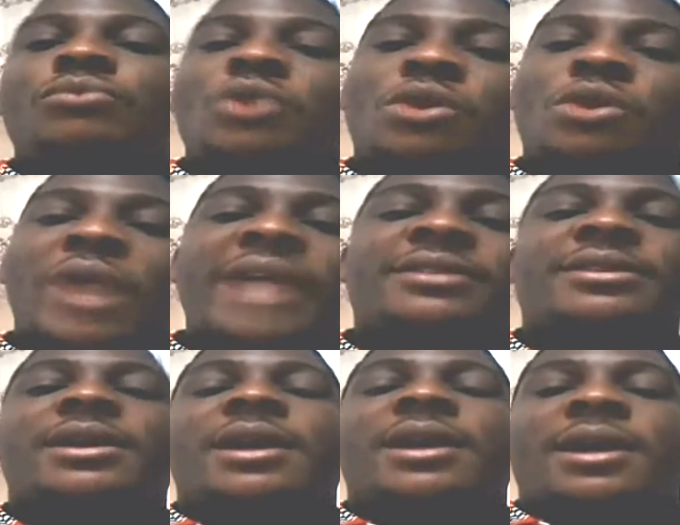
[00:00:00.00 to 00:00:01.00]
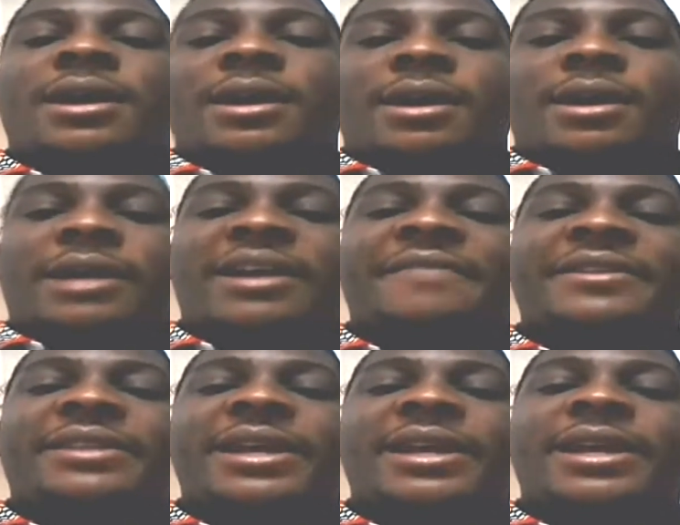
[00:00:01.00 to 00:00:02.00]
Alright,
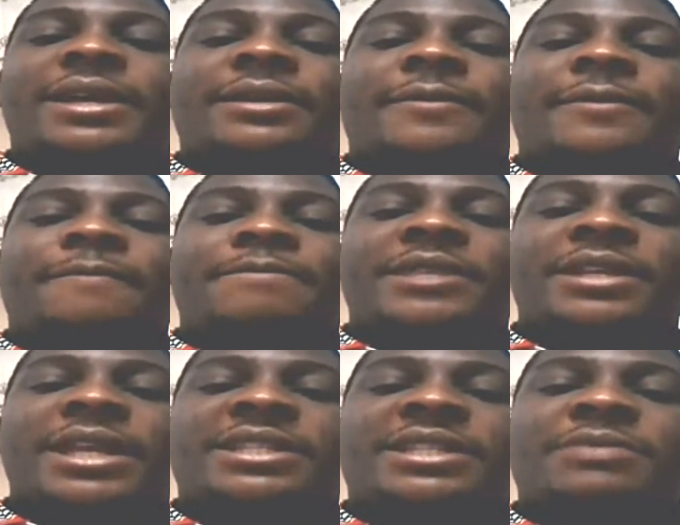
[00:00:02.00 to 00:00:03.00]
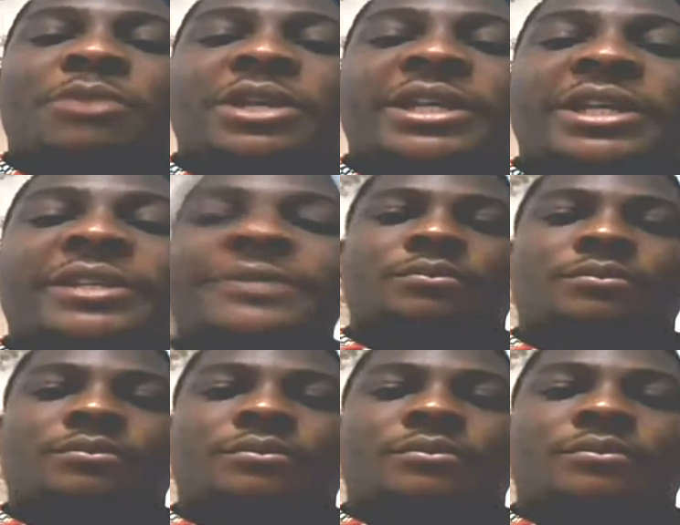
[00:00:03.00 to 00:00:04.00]
arriving there the next morning.
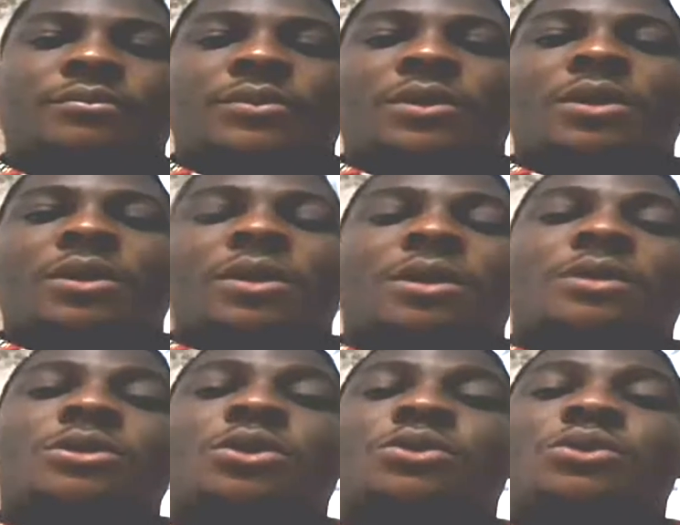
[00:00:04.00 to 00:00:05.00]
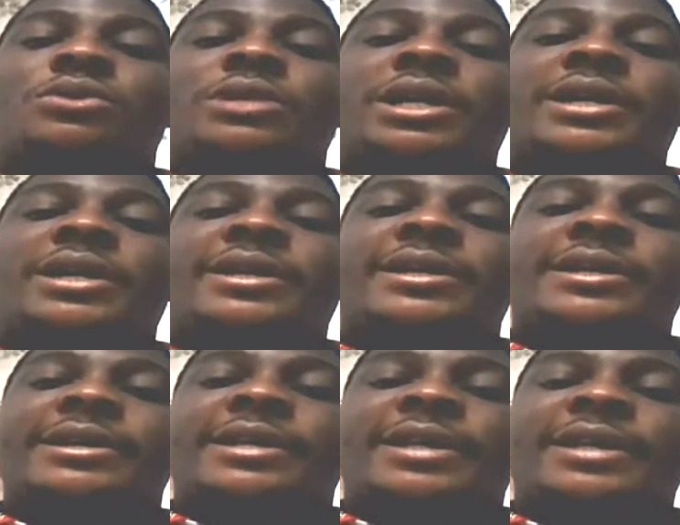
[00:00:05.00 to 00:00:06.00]
So the
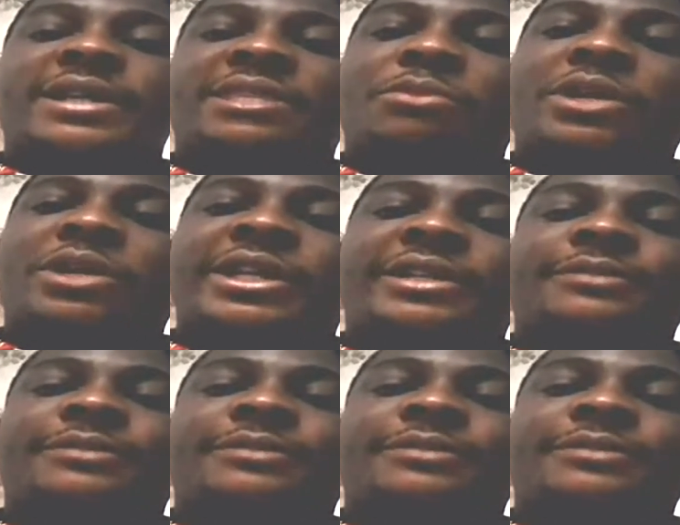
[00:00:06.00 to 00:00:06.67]
next morning,